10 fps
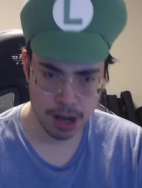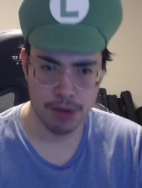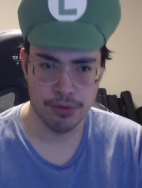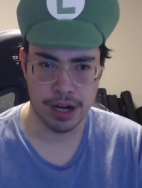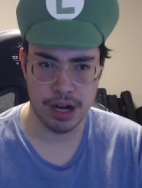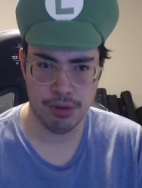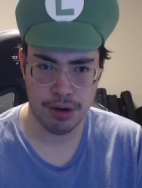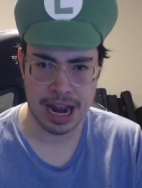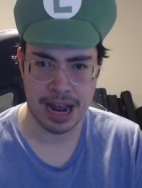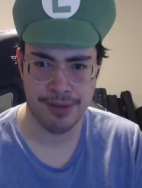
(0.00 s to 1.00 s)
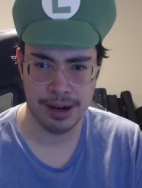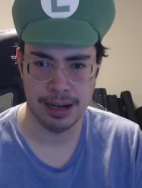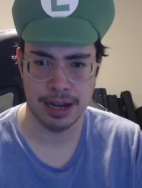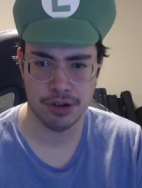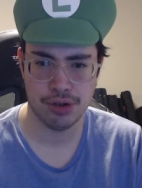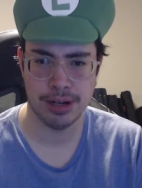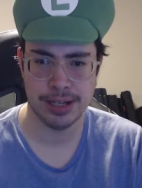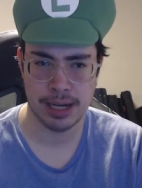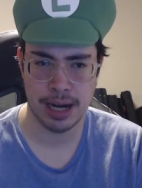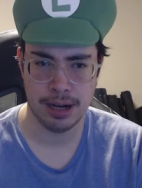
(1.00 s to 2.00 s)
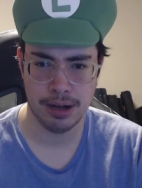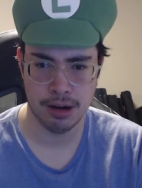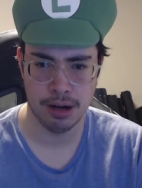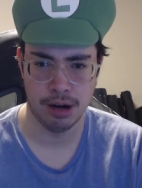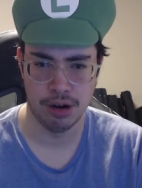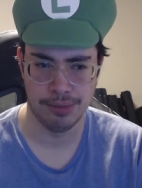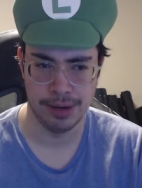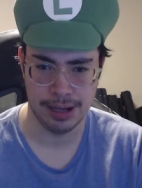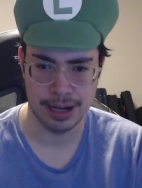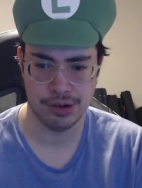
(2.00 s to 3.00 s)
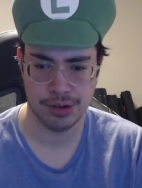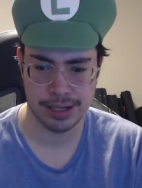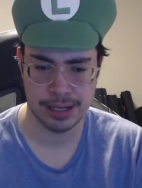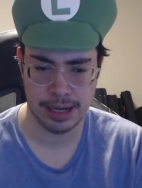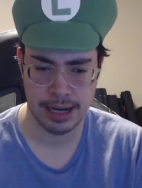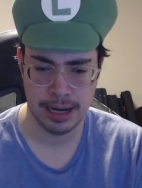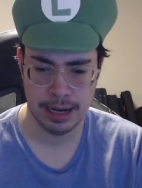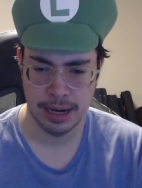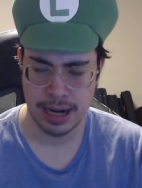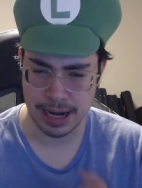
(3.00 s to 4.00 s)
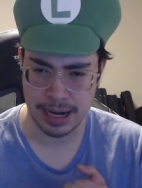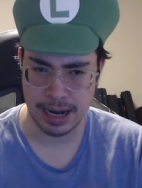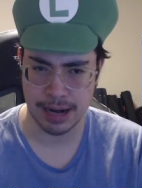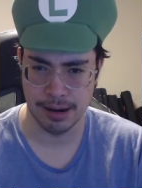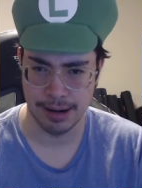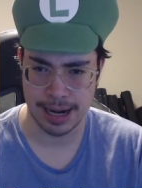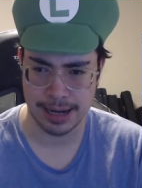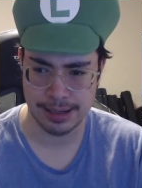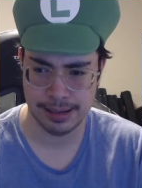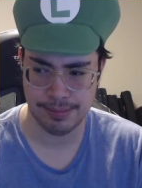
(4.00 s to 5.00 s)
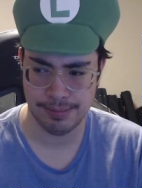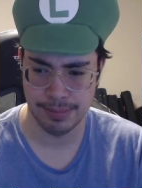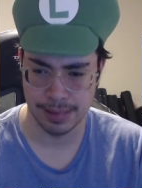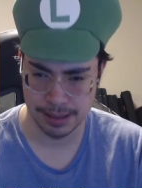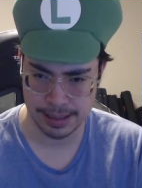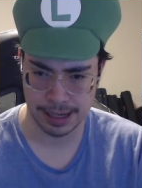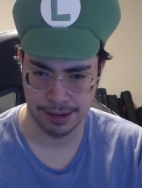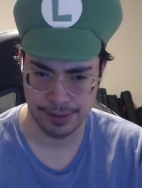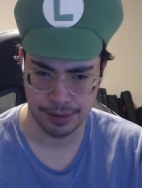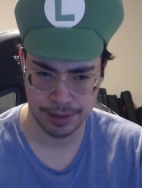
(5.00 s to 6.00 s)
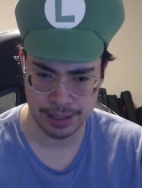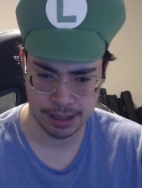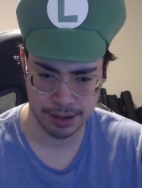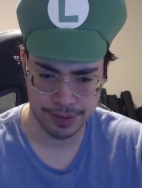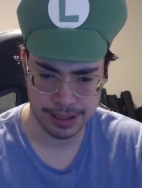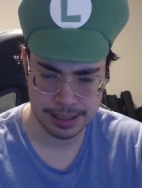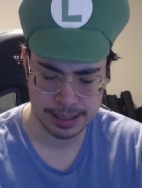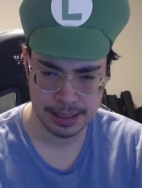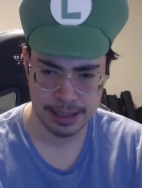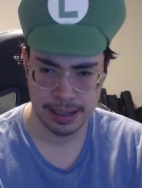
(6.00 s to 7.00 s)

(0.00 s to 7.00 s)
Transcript: when you have electricity in your home, electricity and internet and cell phone service,